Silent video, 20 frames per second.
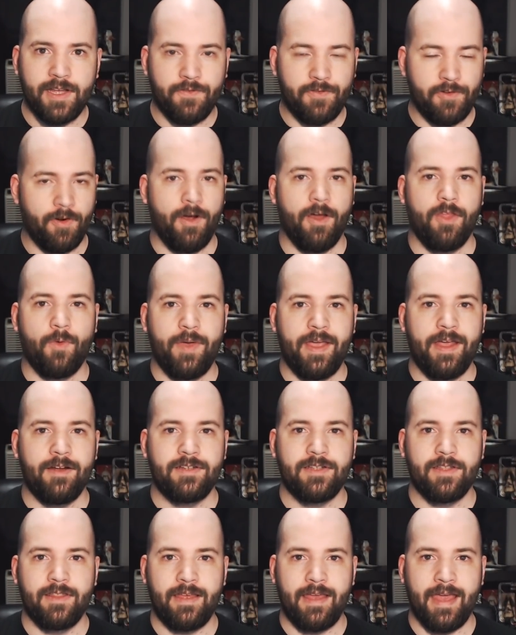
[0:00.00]
If you're all the way here
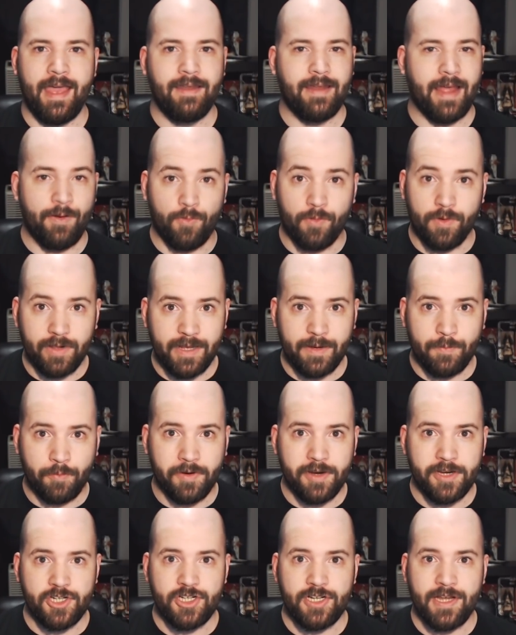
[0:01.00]
till the end, I really
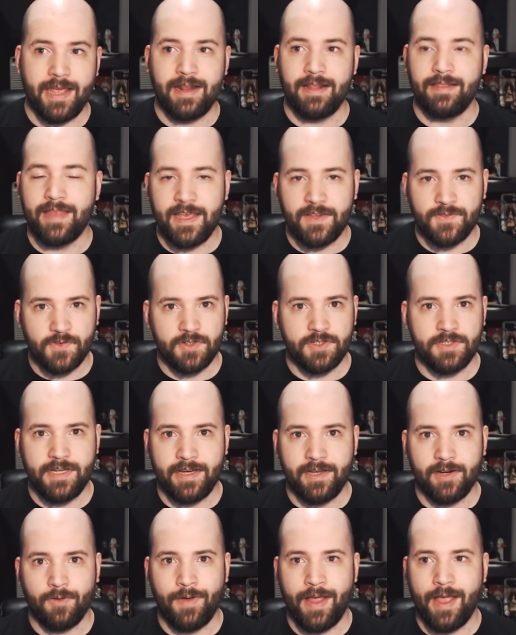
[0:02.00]
appreciate it. Thanks for
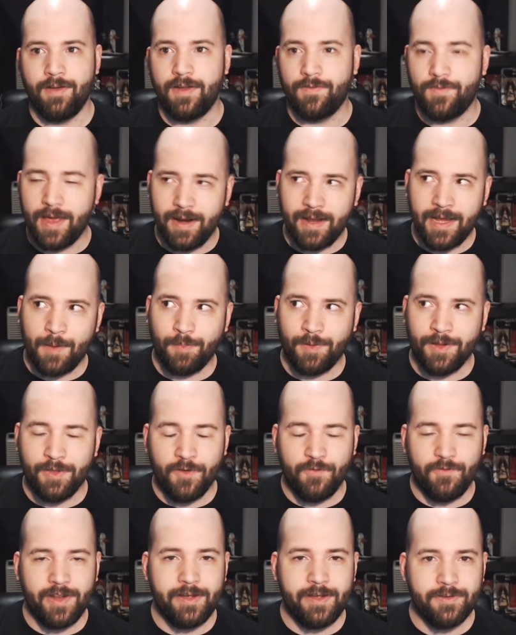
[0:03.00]
sticking around. I've got a couple
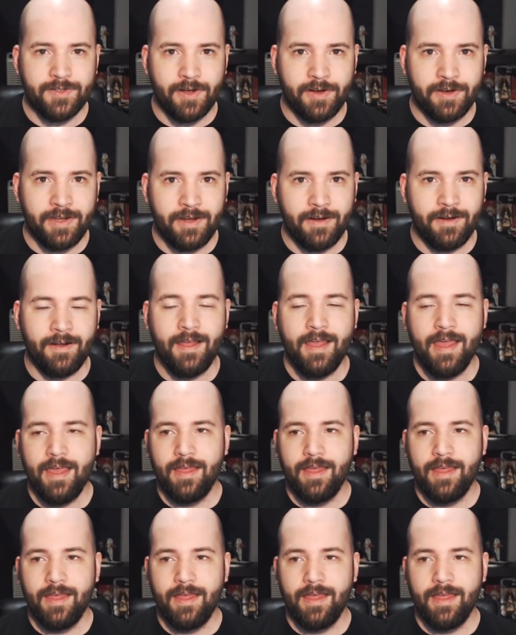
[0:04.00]
other videos on here